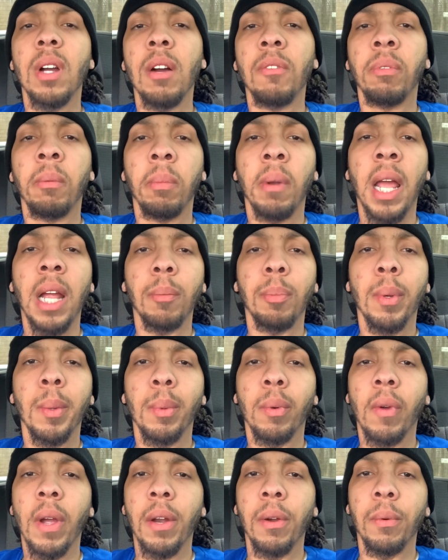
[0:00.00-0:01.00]
for black
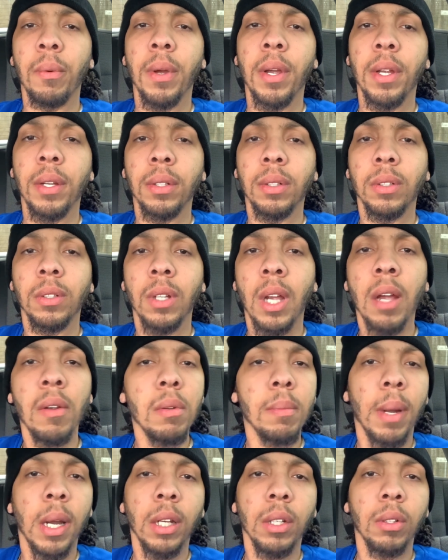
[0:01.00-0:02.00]
people right away.
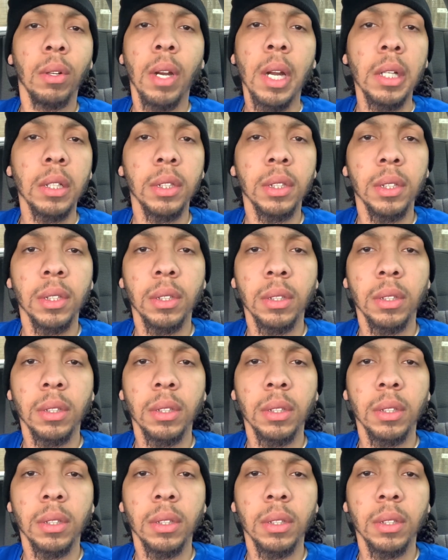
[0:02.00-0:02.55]
Everybody know that shit.